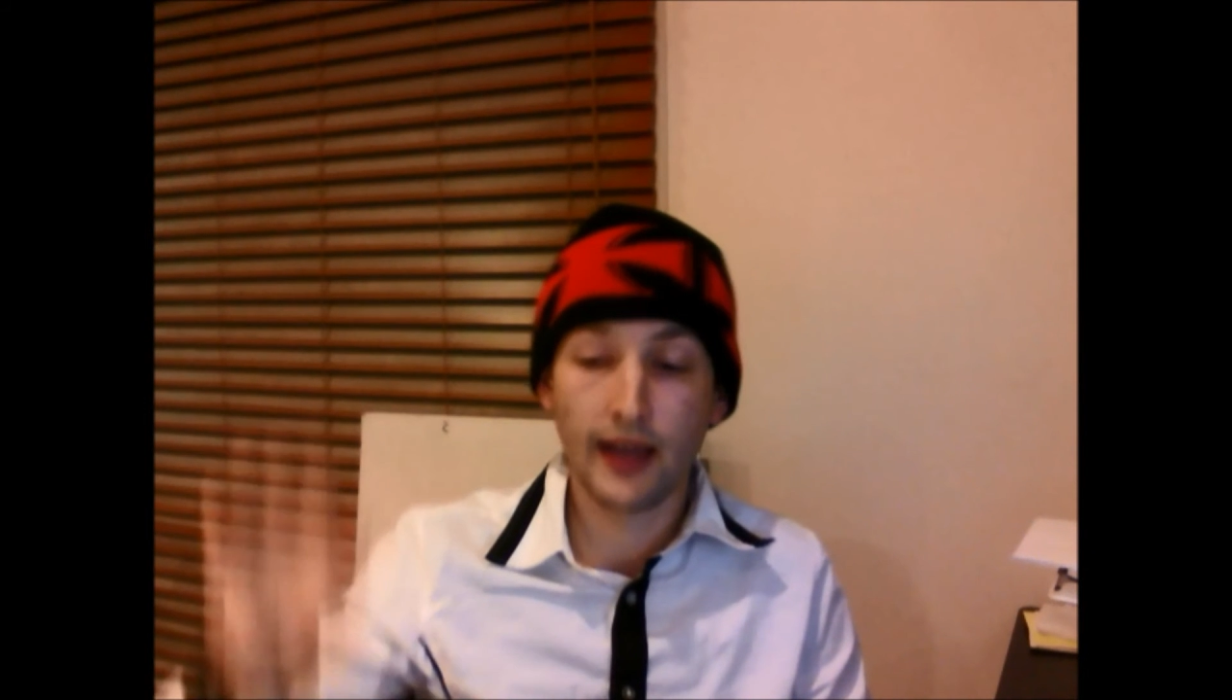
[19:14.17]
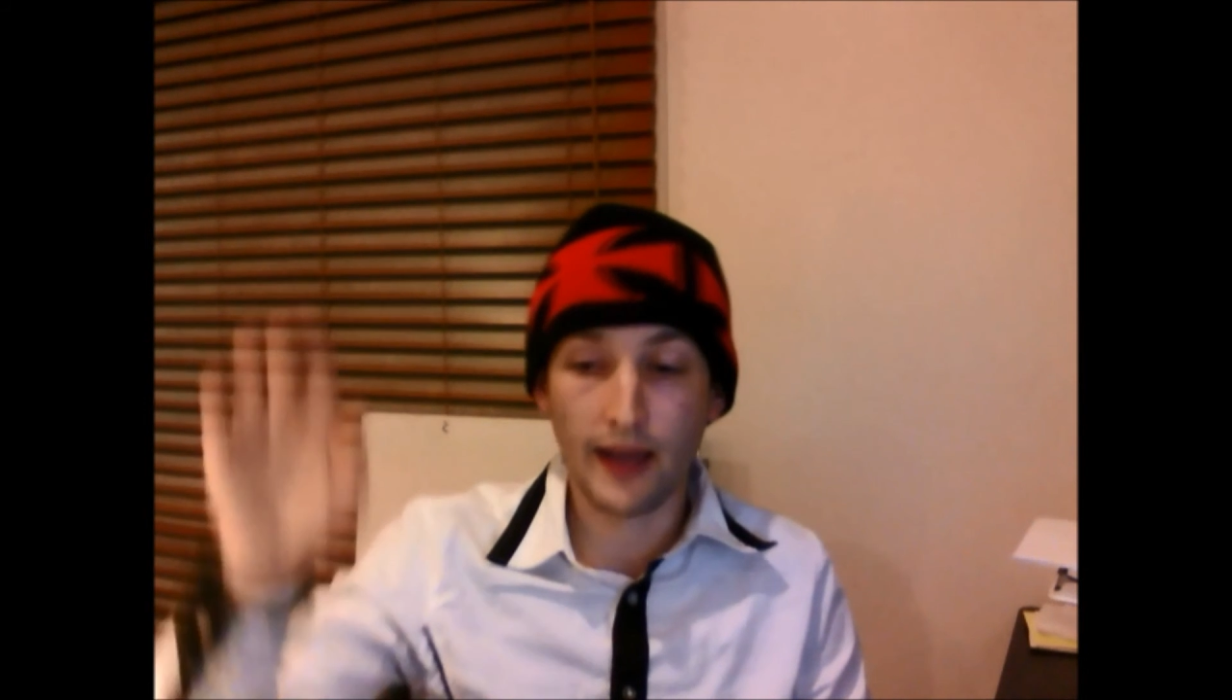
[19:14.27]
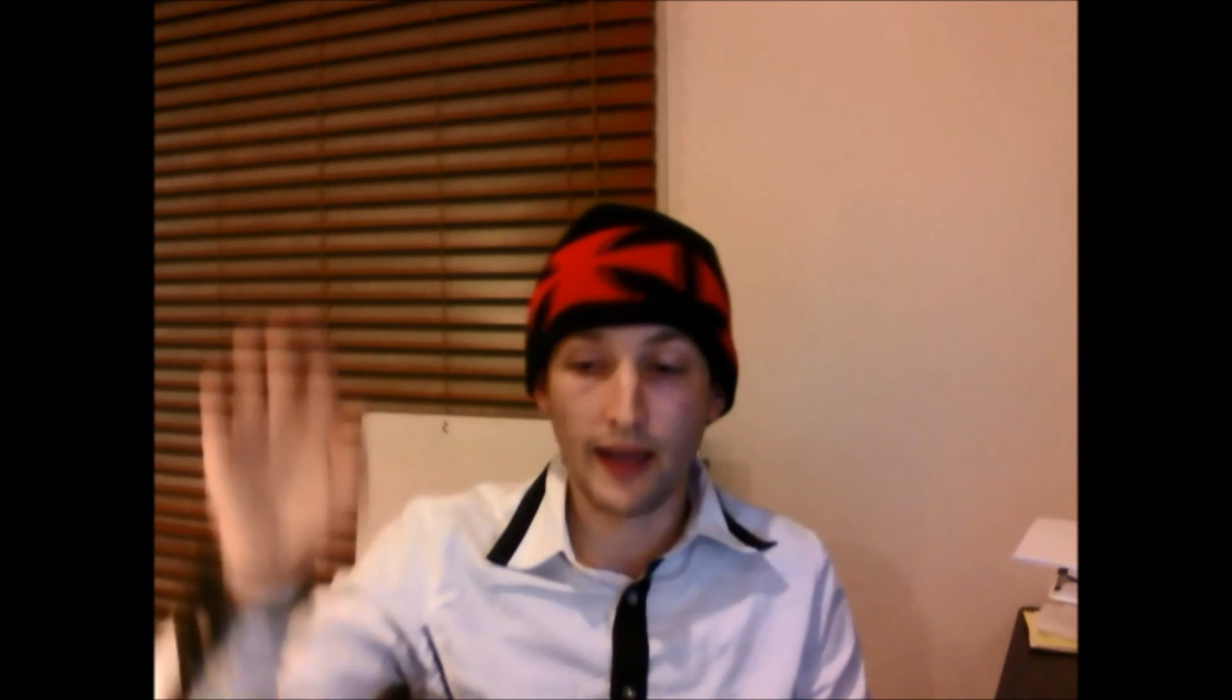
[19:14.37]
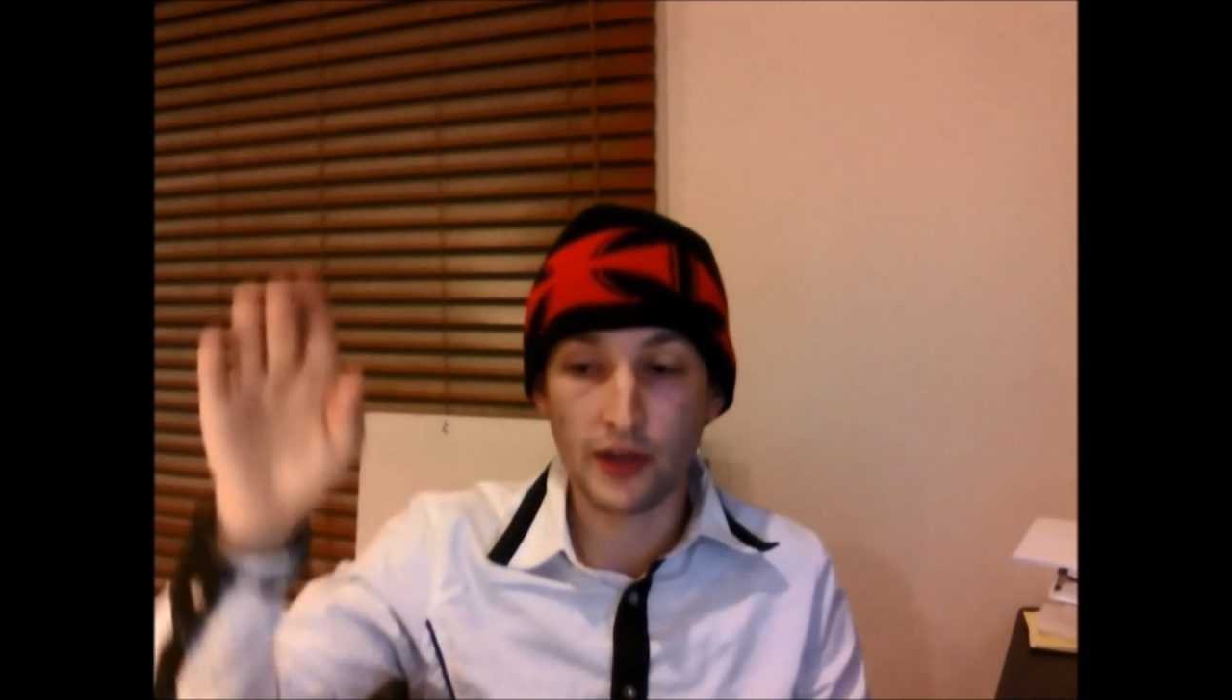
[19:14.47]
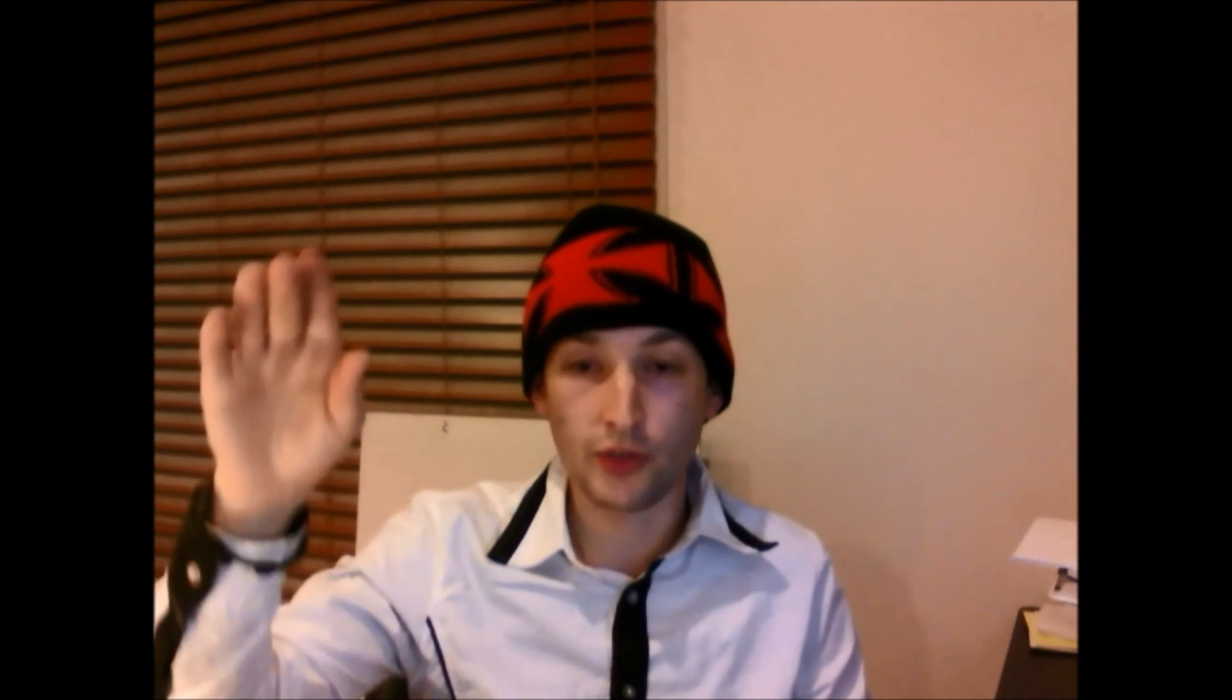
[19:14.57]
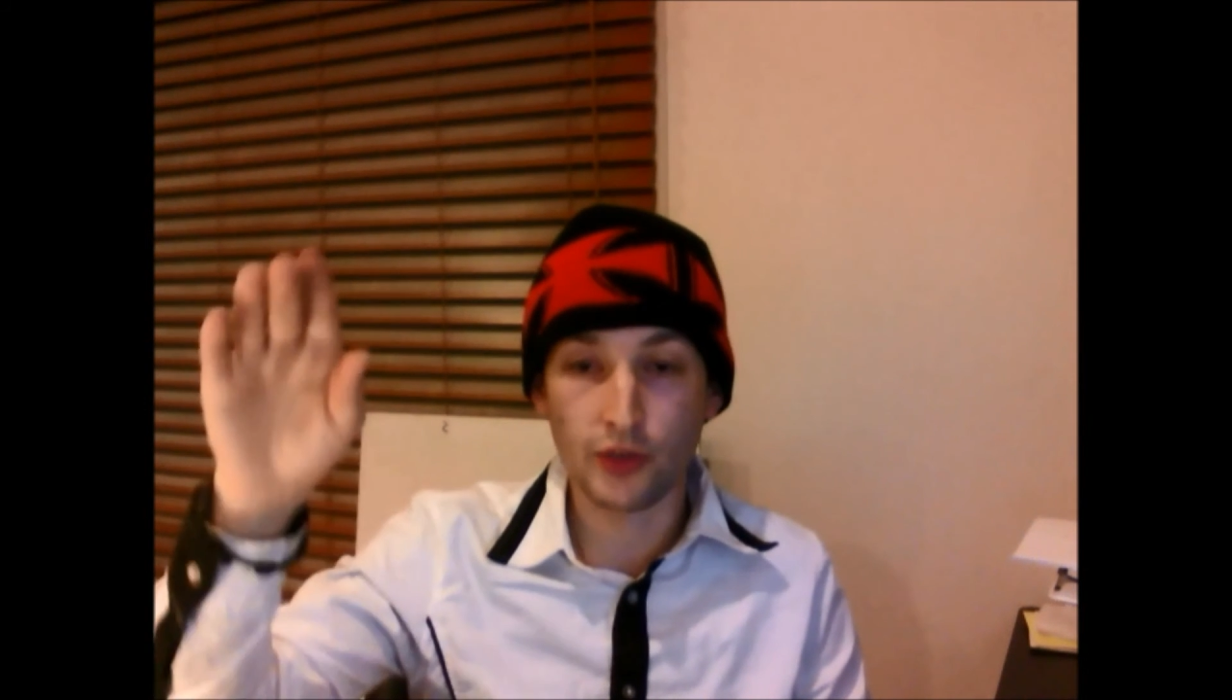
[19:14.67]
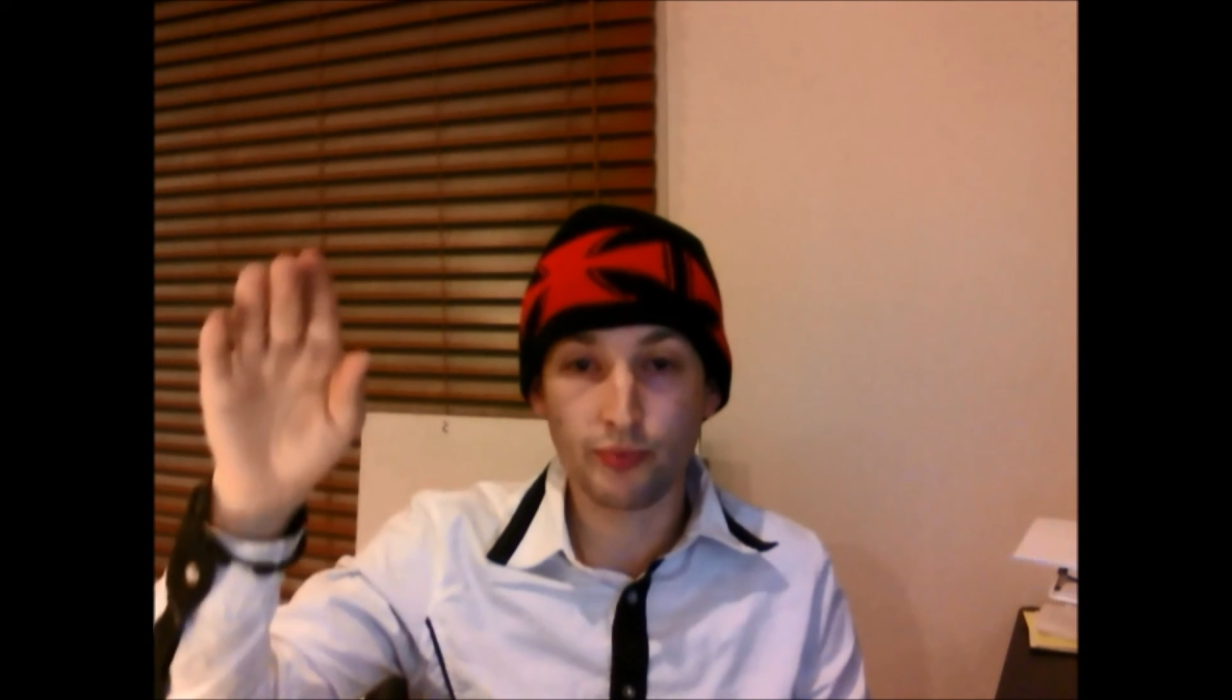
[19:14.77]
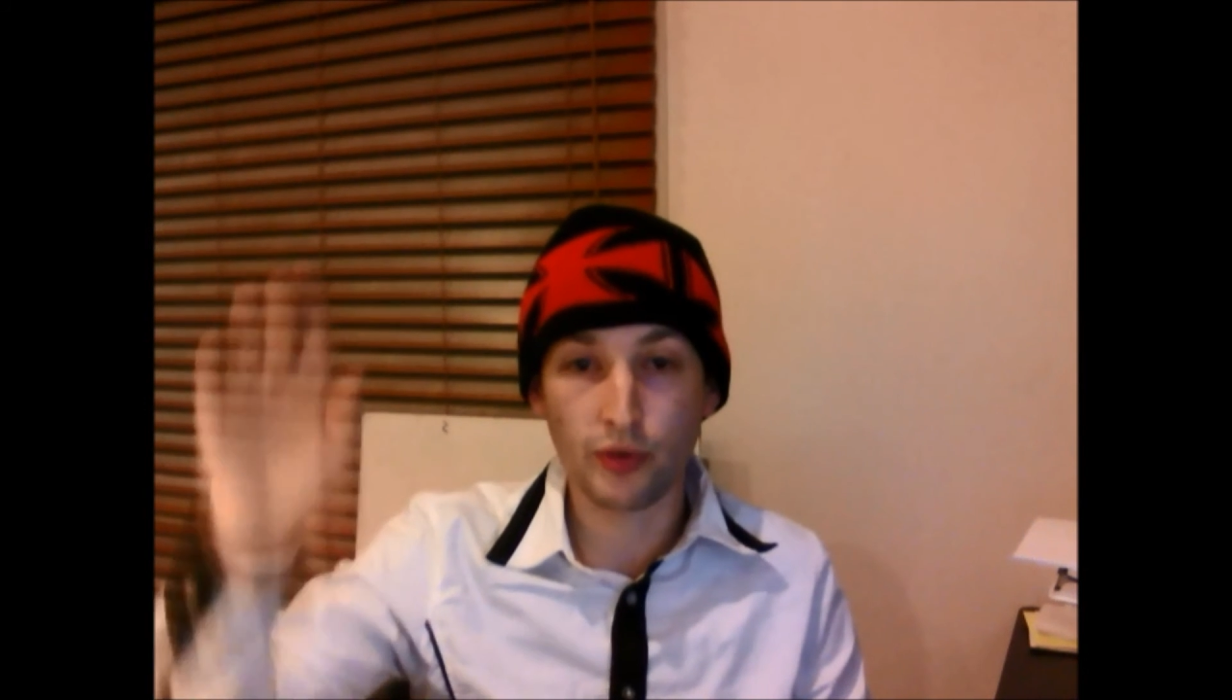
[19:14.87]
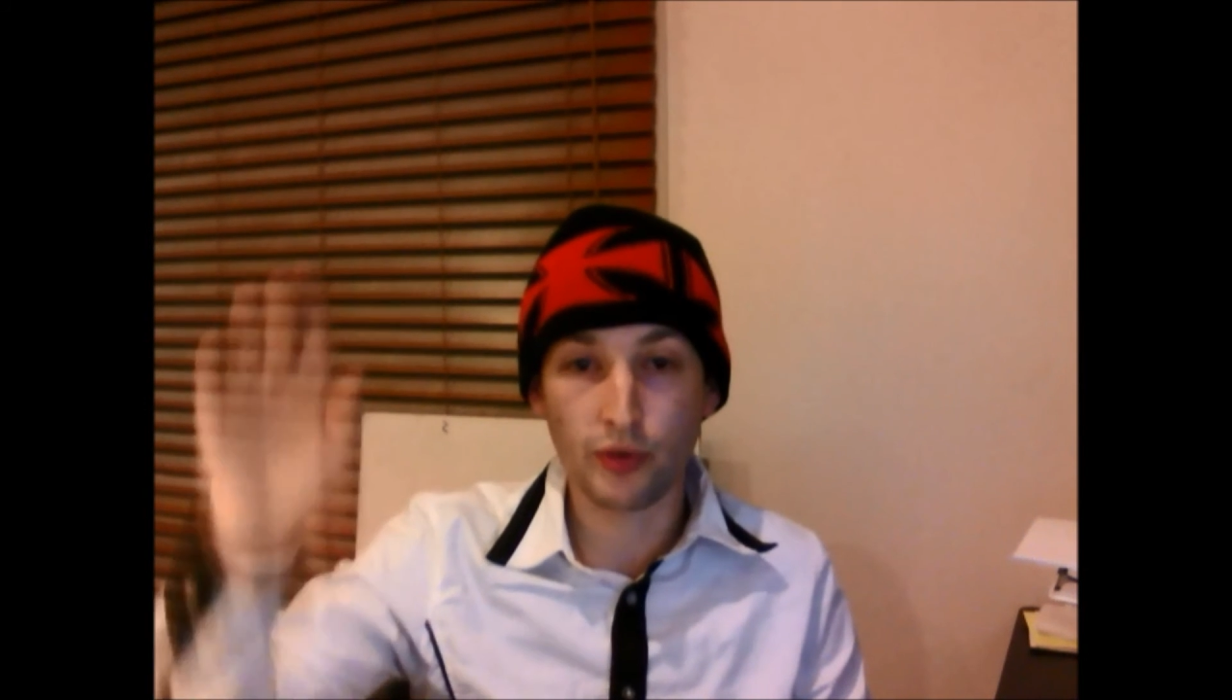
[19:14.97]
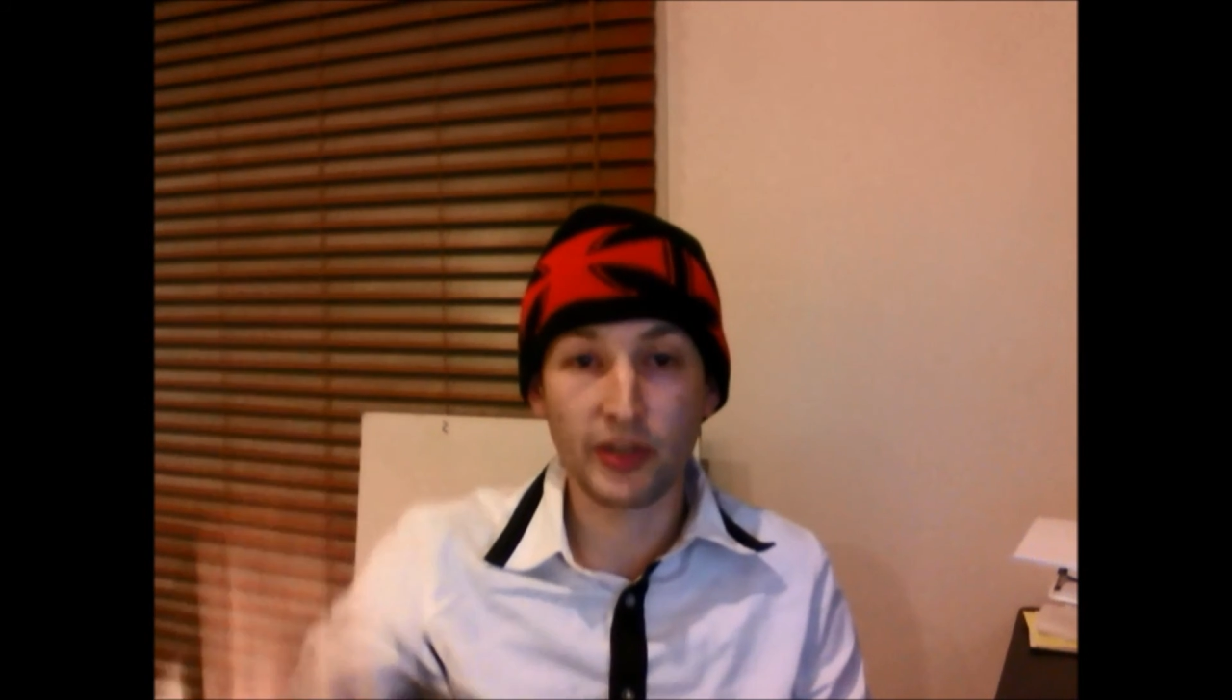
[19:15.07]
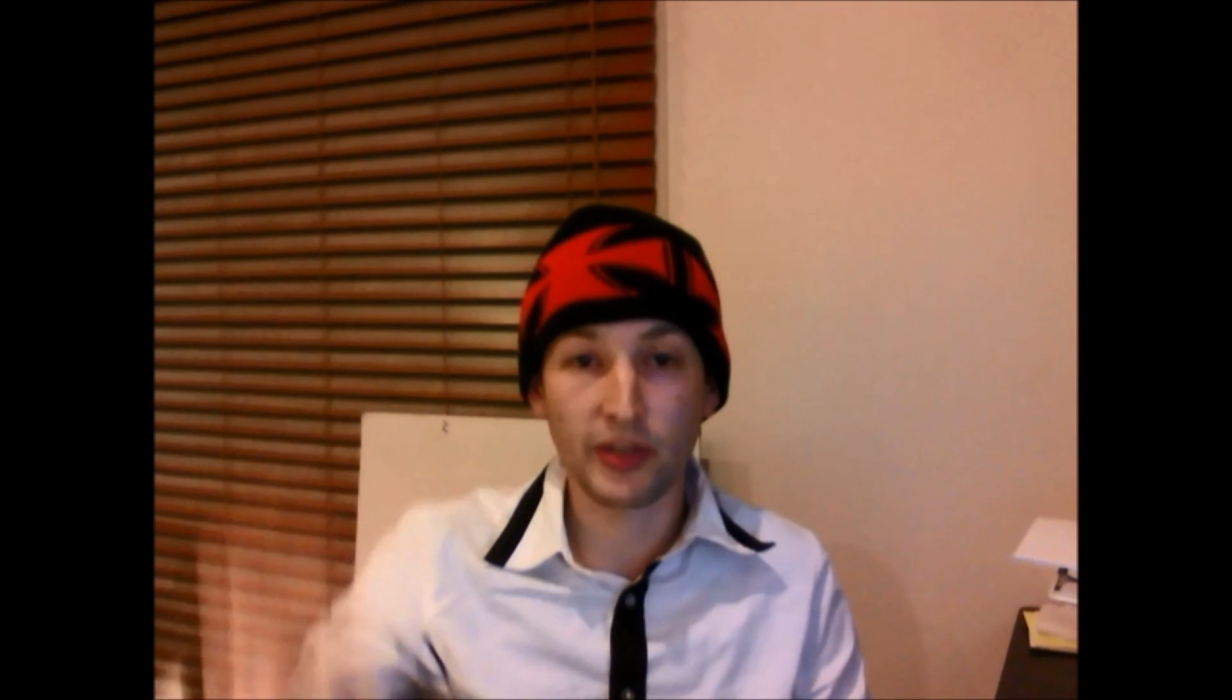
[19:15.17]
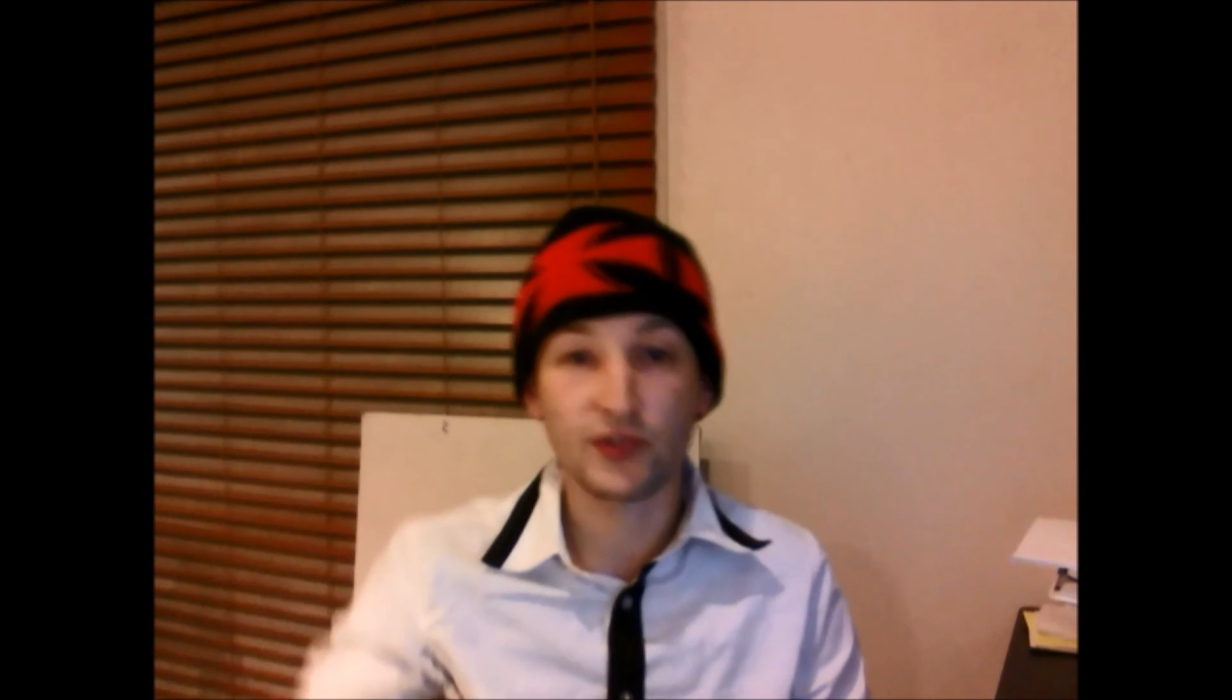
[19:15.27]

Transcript: and then you put a bunch